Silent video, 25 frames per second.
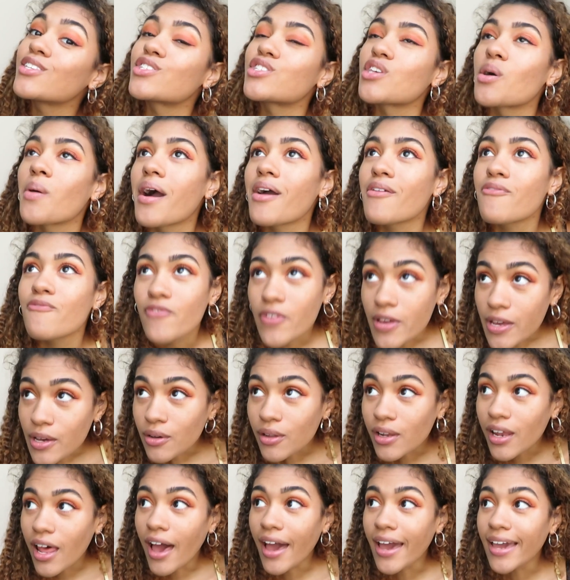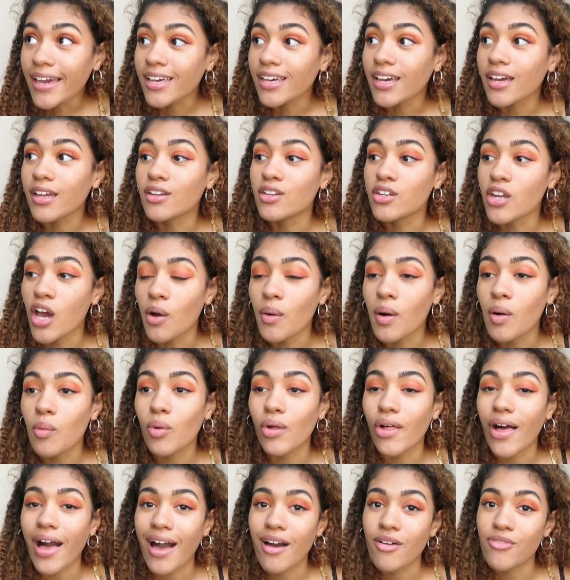So I feel like Noah
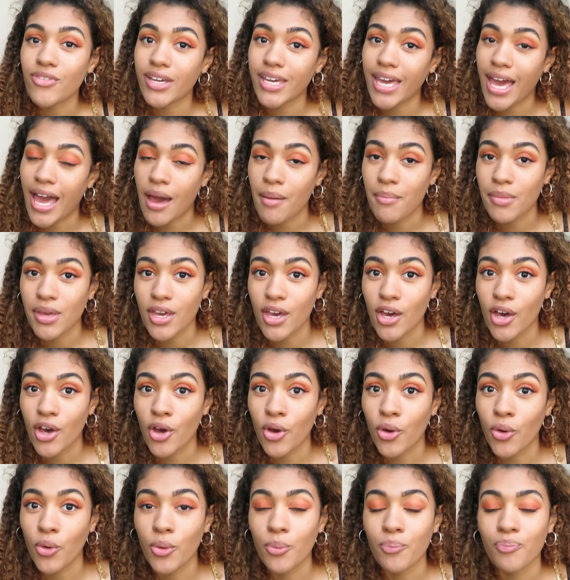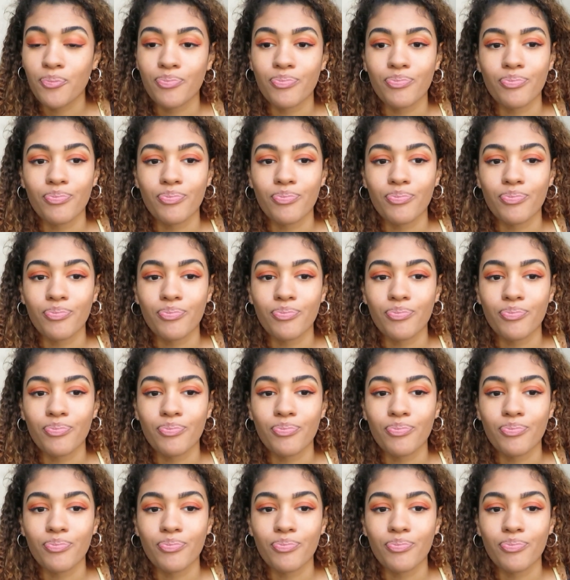will have a cameo